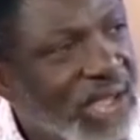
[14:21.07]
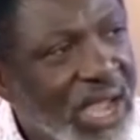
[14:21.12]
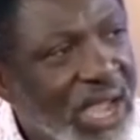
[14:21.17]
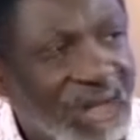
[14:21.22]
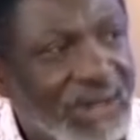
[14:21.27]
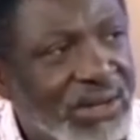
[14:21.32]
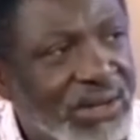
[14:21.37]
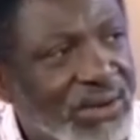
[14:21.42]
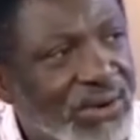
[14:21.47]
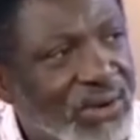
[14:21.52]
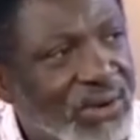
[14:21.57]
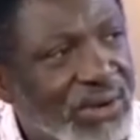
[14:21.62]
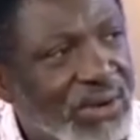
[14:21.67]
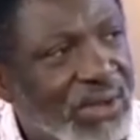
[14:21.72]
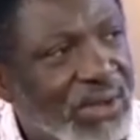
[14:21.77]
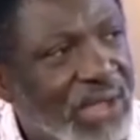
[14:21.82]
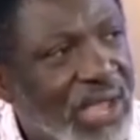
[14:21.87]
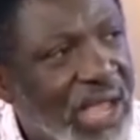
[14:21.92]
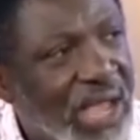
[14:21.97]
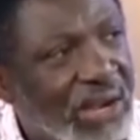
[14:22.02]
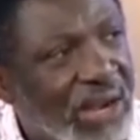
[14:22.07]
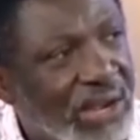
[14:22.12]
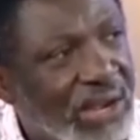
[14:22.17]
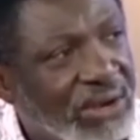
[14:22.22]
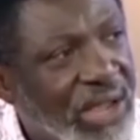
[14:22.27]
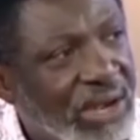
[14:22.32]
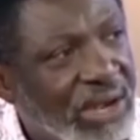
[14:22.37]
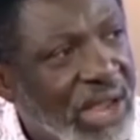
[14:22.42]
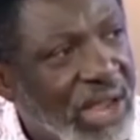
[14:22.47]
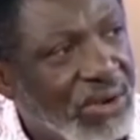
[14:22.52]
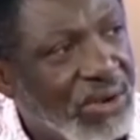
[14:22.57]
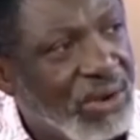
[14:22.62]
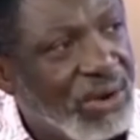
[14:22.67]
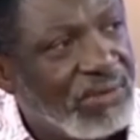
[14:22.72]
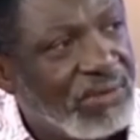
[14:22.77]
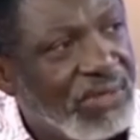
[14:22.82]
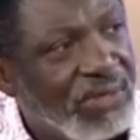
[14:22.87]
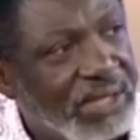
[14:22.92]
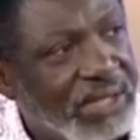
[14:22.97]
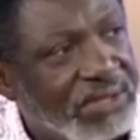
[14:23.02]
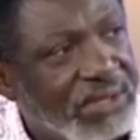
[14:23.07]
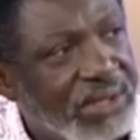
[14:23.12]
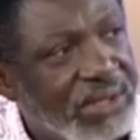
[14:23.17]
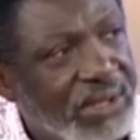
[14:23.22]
and all of that.